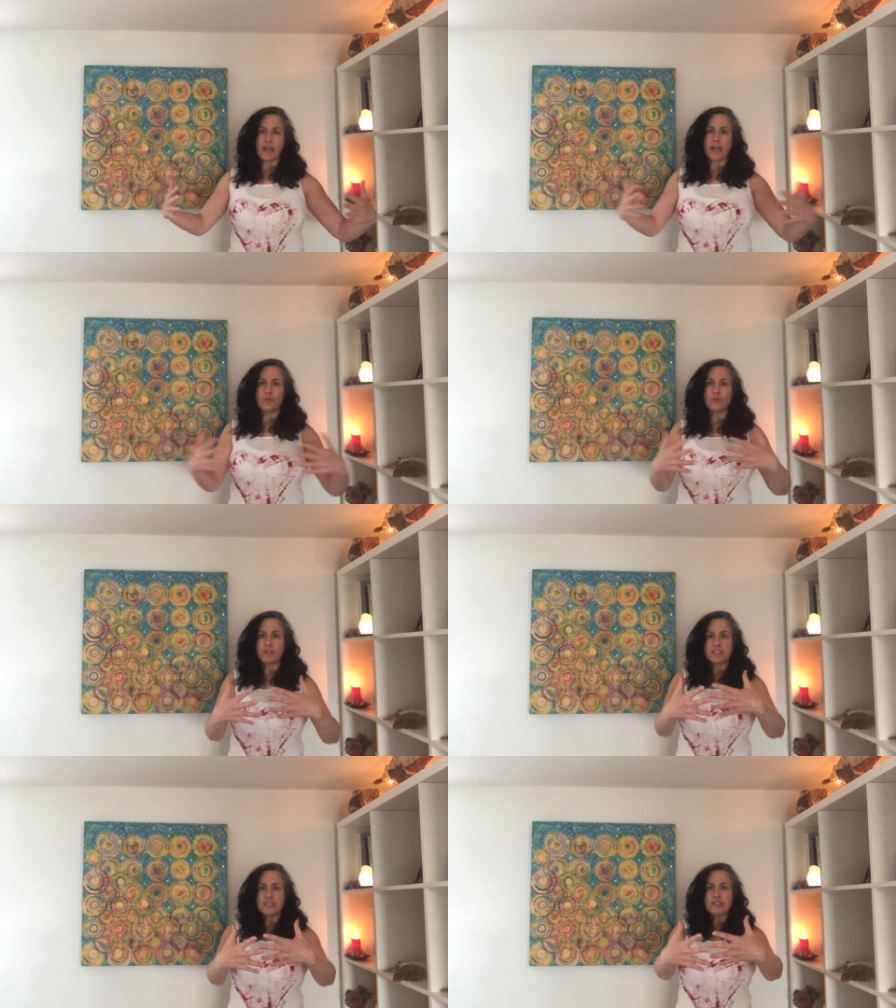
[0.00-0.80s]
and we're
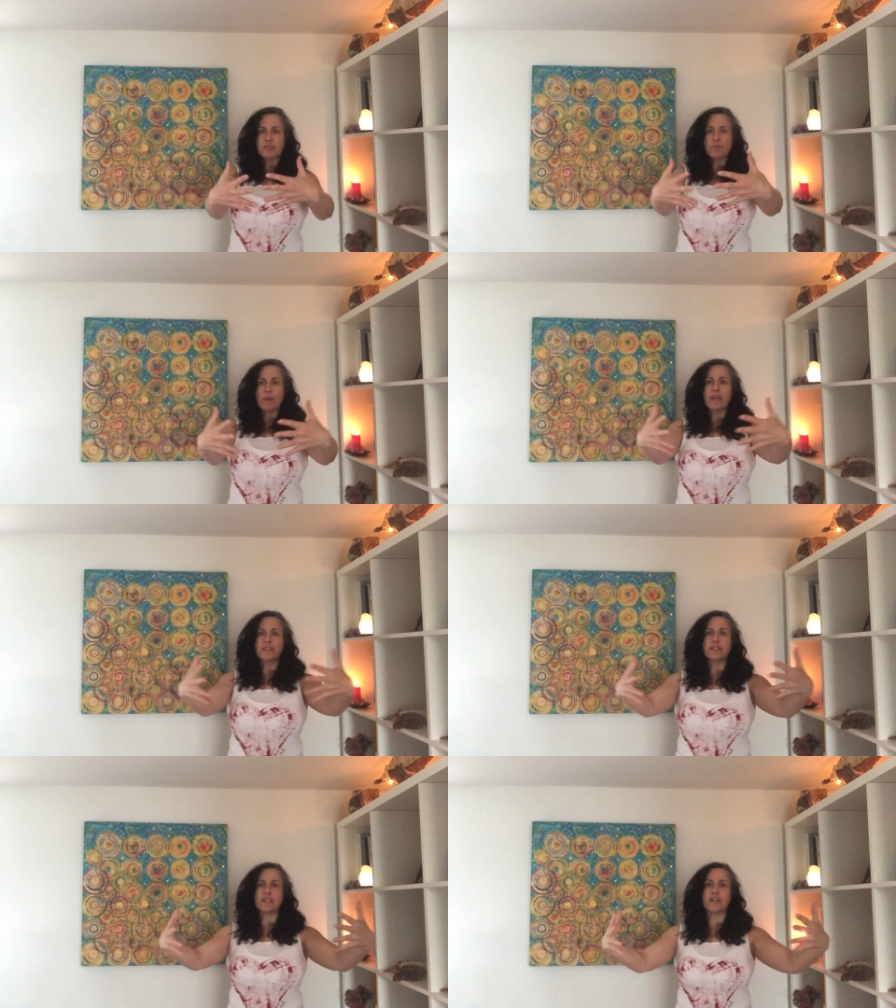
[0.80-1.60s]

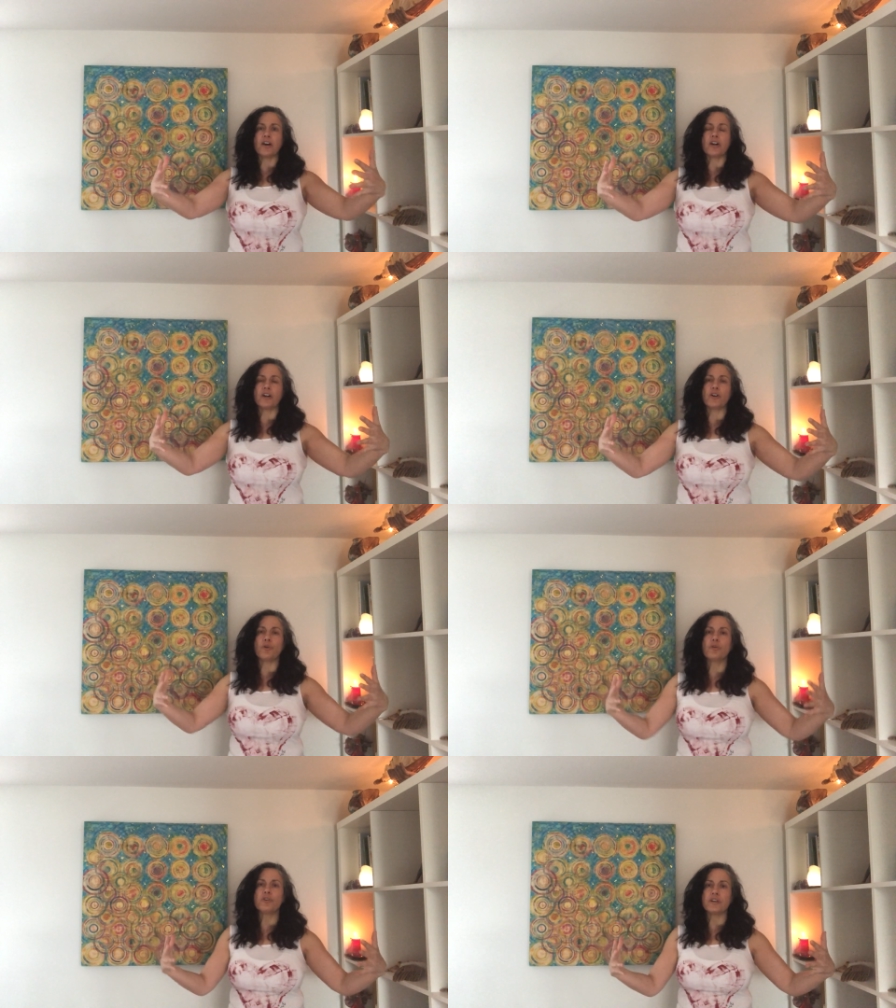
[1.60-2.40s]
expanding our
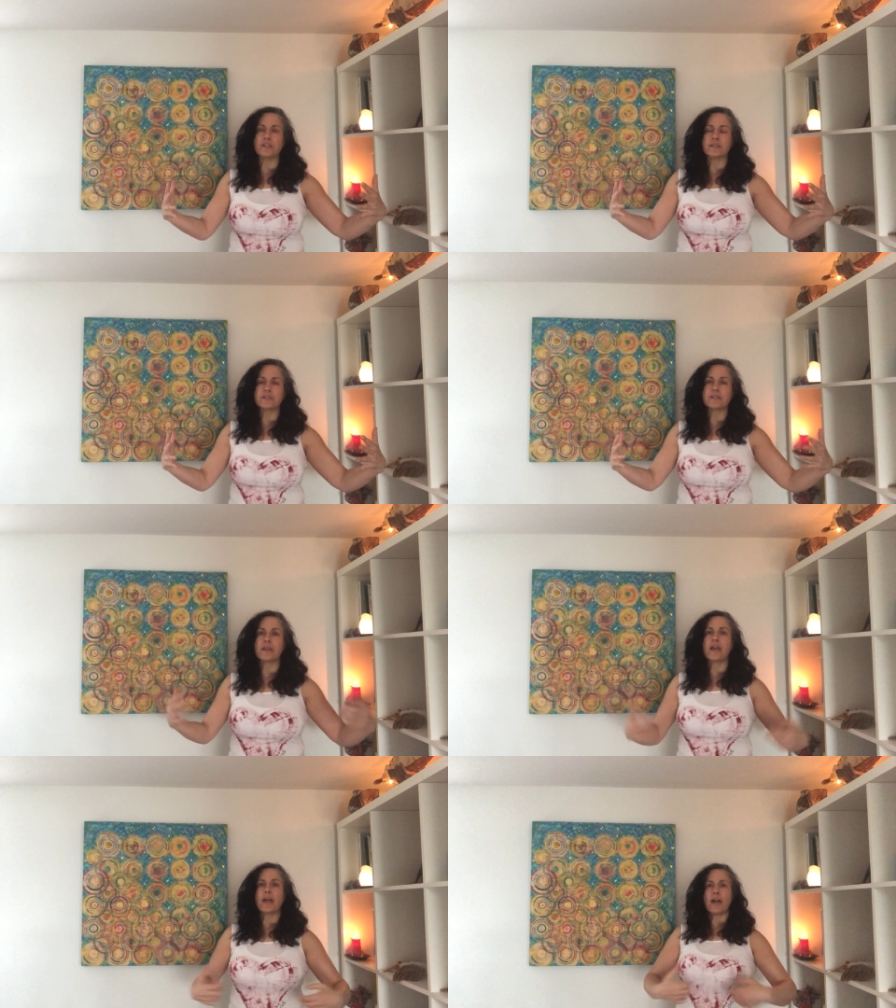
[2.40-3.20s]
auras
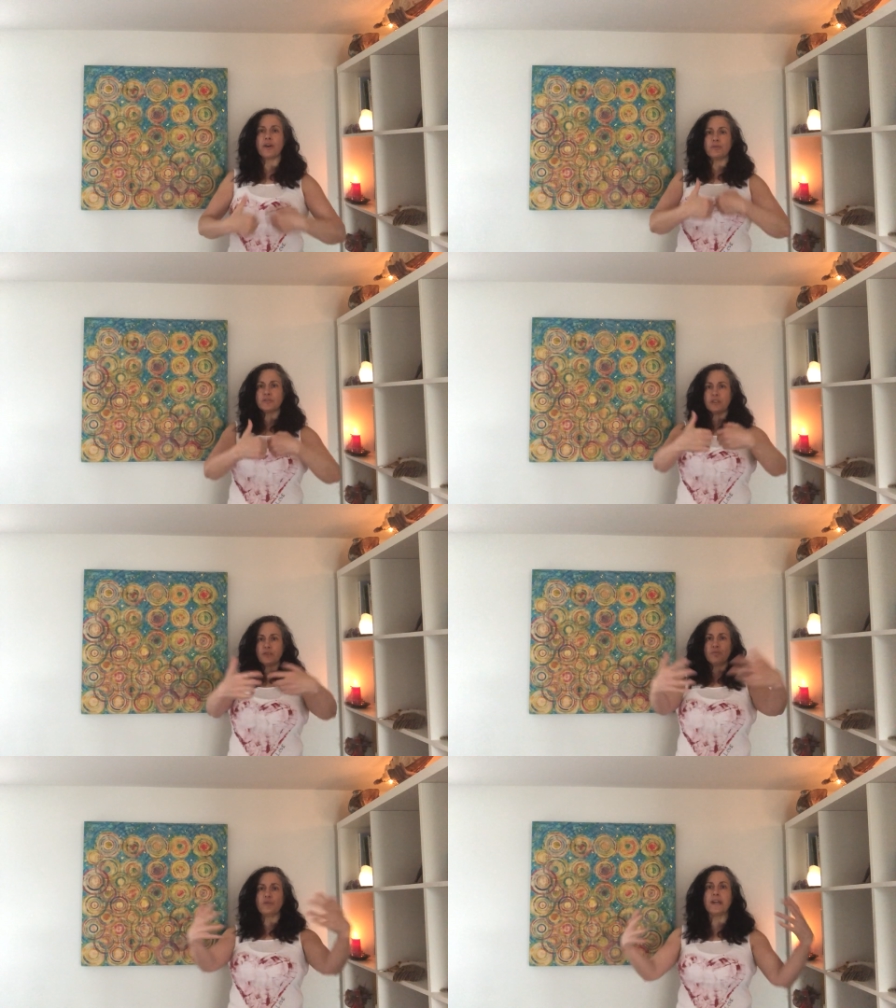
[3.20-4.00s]
out,
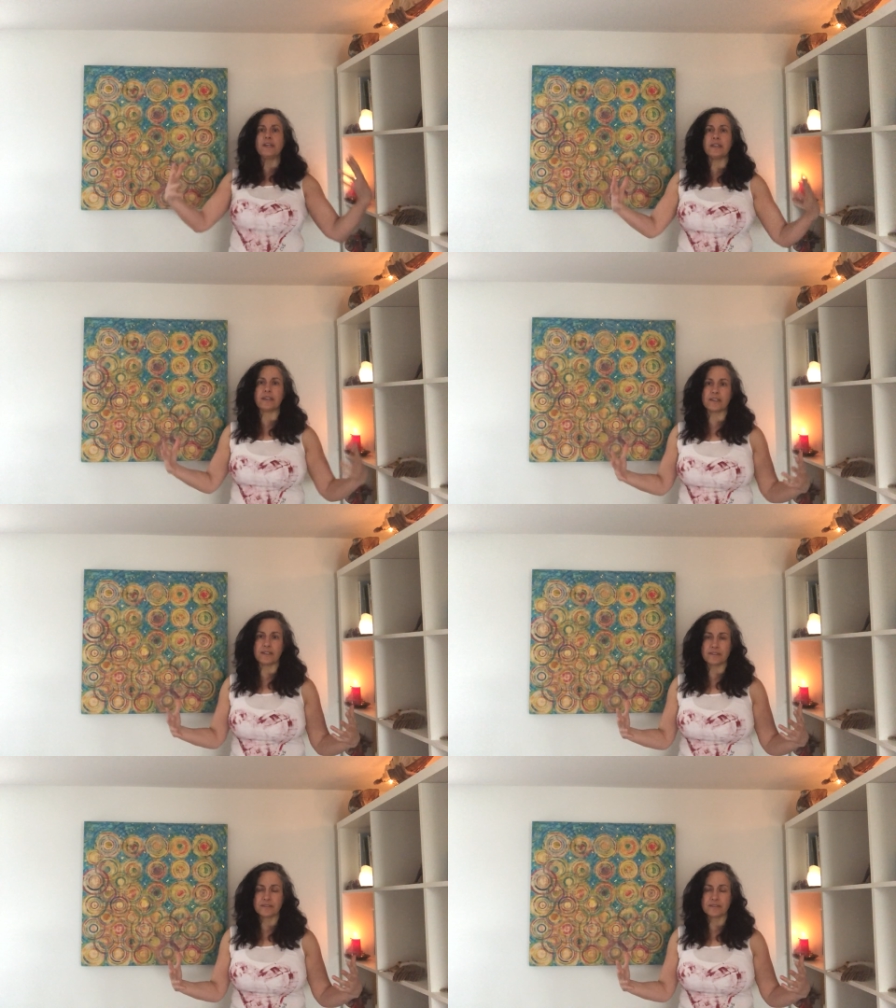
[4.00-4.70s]
radiating.